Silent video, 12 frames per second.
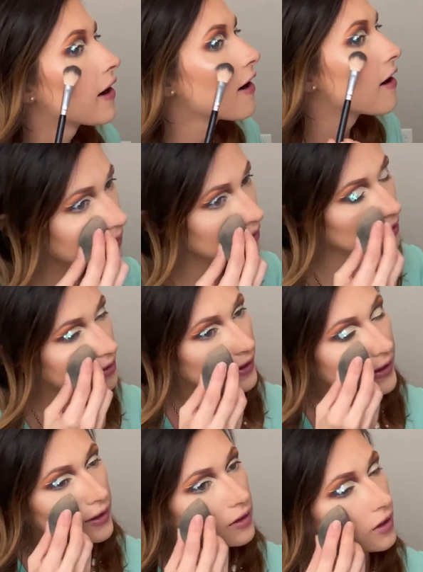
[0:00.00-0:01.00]
I don't know that
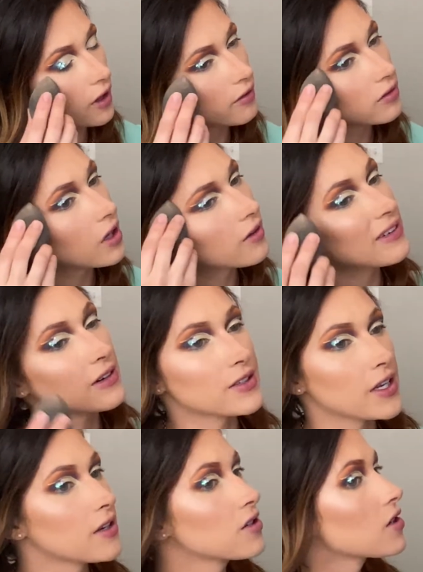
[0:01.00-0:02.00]
I love that
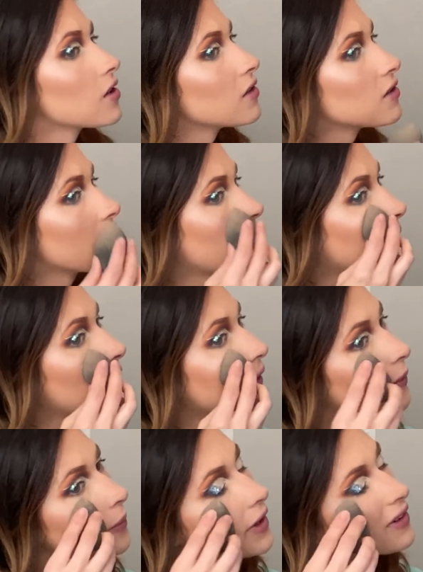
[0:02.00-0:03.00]
foundation.
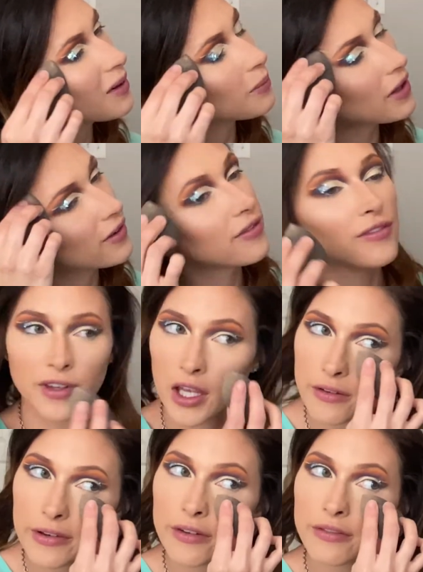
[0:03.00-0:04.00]
Not my
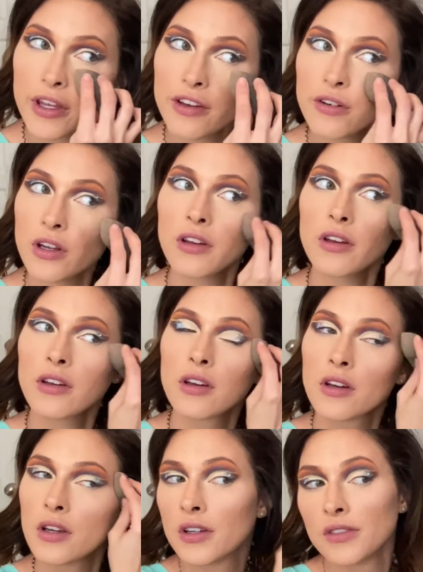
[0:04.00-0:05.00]
favorite.
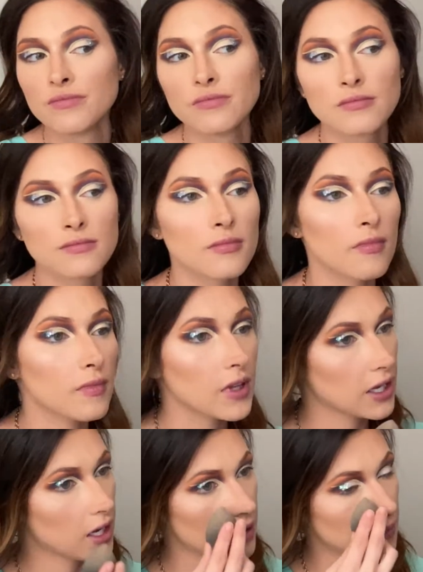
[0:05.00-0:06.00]
It
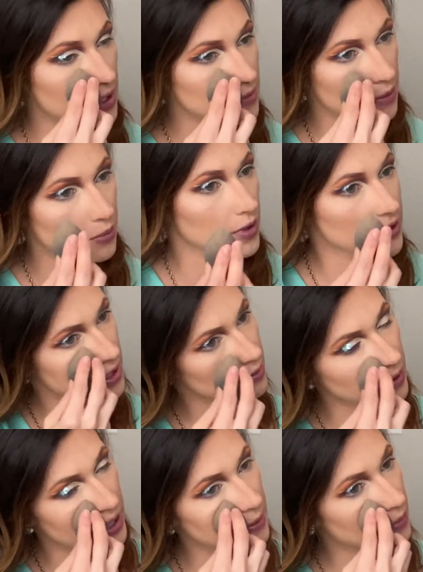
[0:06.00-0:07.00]
kind of makes my pores look
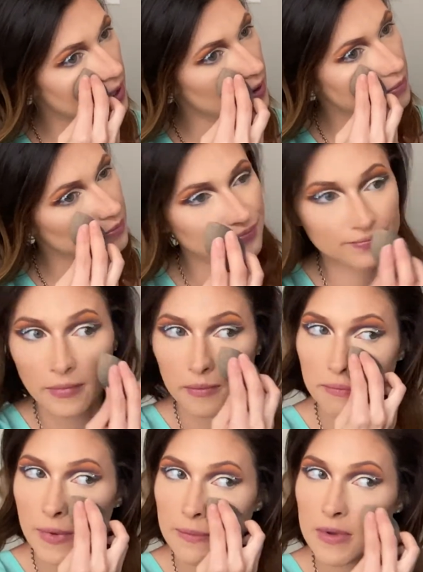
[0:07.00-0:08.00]
big, but
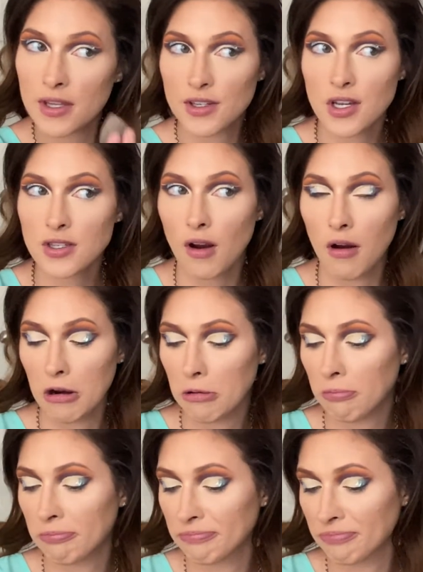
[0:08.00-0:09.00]
maybe they just are.
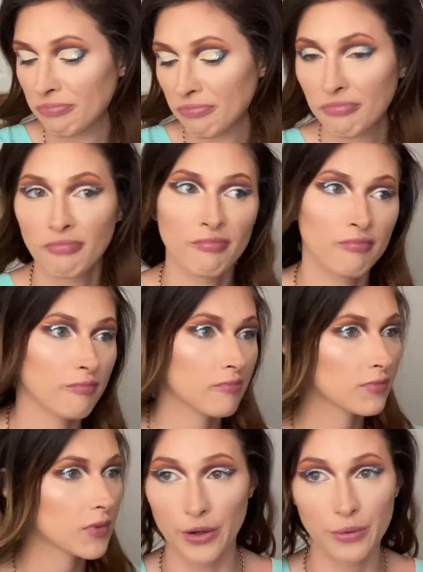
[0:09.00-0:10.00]

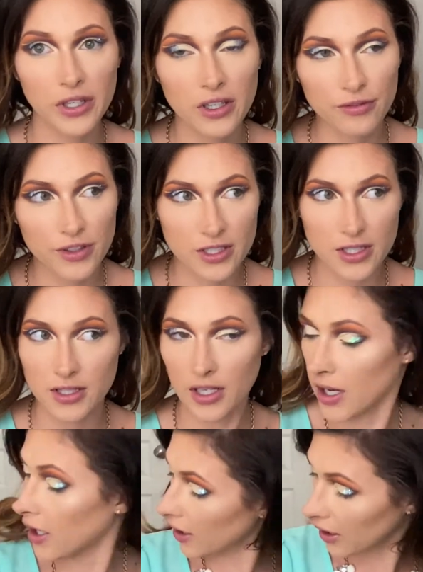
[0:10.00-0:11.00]
Alright, we need to finish this
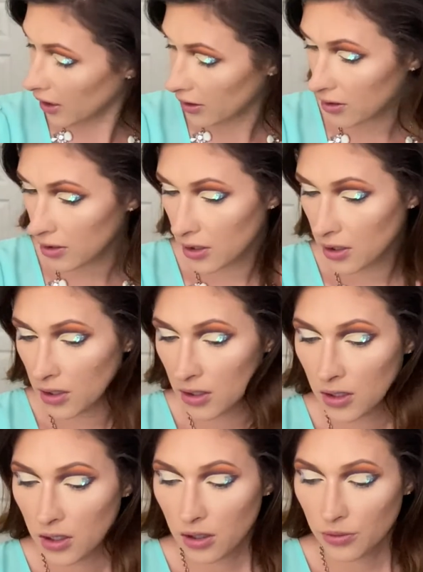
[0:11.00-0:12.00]
eye.
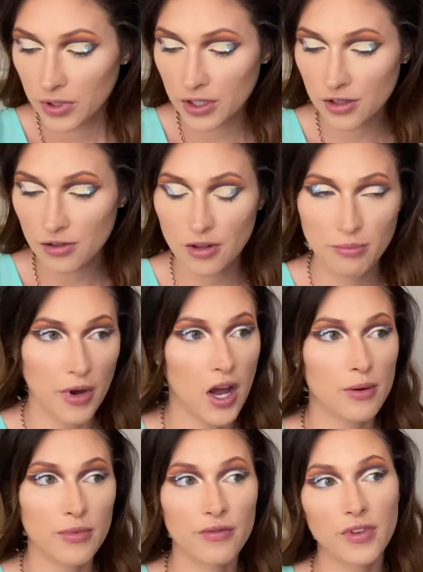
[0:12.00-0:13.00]
We need to do the
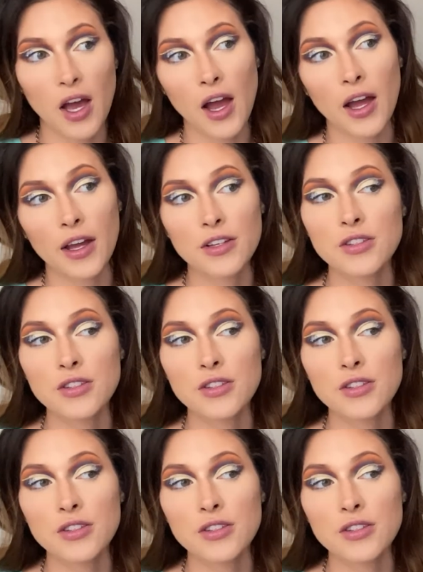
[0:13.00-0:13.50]
bottom of the eye.